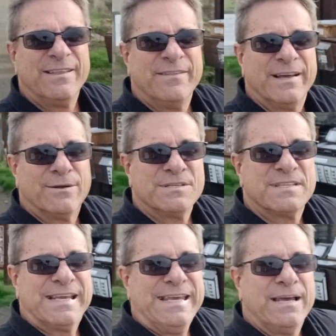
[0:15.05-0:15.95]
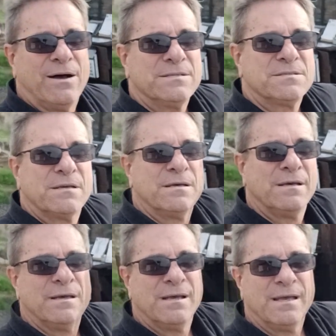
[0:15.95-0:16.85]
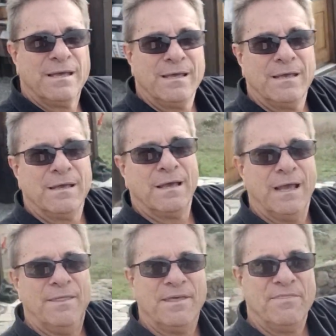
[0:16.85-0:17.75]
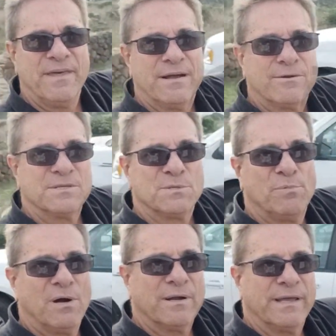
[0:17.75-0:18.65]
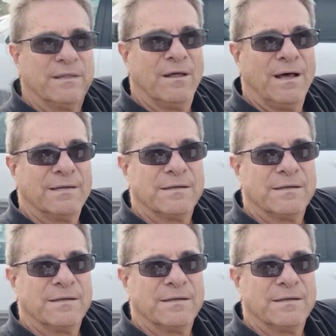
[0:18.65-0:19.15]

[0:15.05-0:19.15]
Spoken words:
There is the kiosk, and then there is the parking lot.